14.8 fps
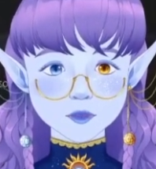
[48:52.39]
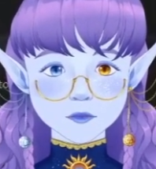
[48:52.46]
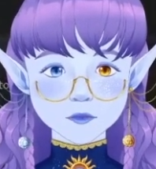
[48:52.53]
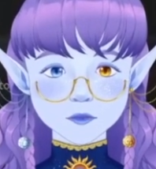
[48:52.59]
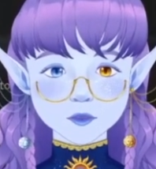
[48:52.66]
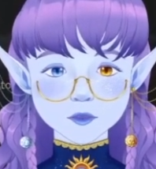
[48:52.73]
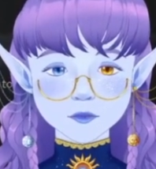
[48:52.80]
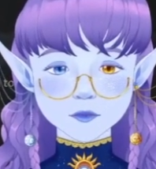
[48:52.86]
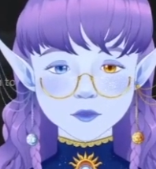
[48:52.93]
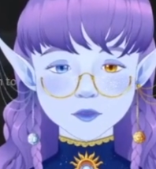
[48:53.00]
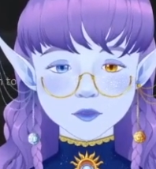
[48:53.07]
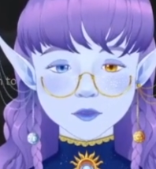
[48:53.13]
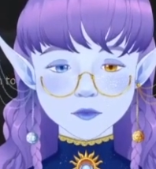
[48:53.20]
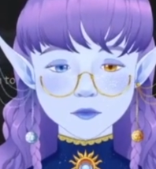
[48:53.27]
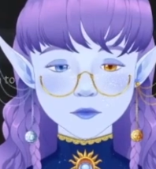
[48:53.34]
which I'm
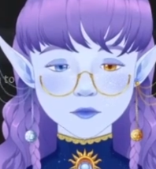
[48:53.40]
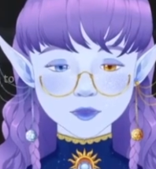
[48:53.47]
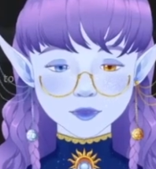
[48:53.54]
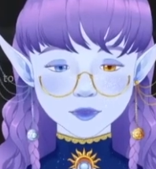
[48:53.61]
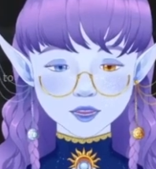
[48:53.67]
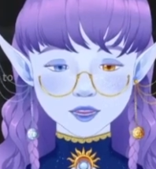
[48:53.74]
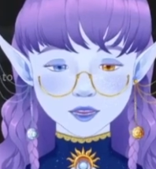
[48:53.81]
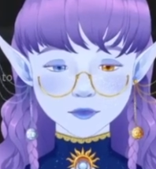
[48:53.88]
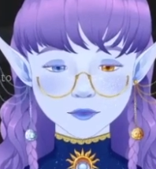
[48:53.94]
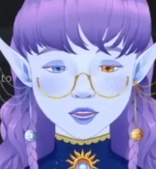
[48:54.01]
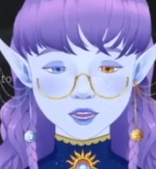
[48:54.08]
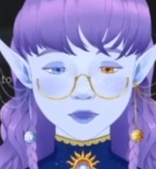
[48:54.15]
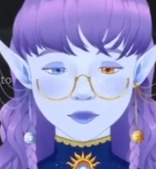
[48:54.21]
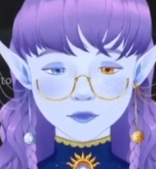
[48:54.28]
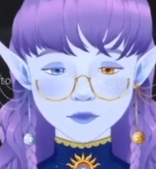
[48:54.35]
so excited
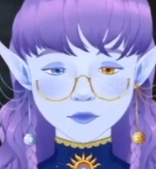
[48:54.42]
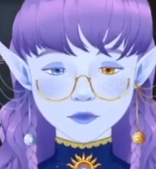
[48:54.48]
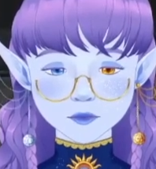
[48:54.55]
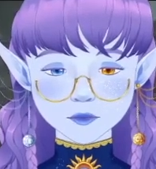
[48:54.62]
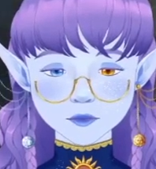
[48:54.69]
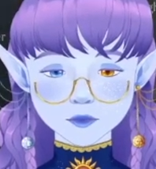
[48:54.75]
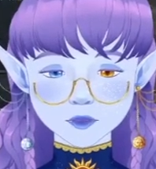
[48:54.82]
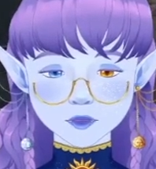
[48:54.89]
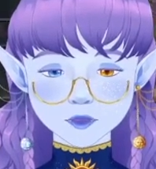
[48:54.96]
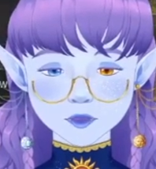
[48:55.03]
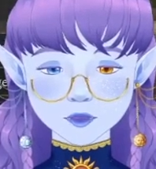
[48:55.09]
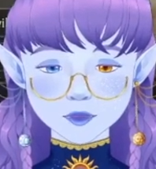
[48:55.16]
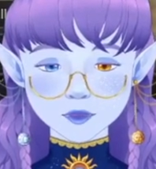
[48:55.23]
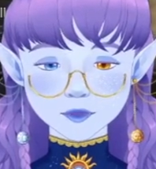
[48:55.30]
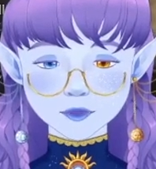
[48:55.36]
about.
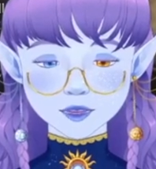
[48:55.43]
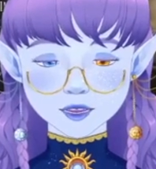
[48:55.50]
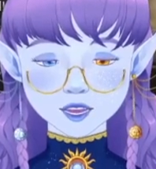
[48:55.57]
Let's see.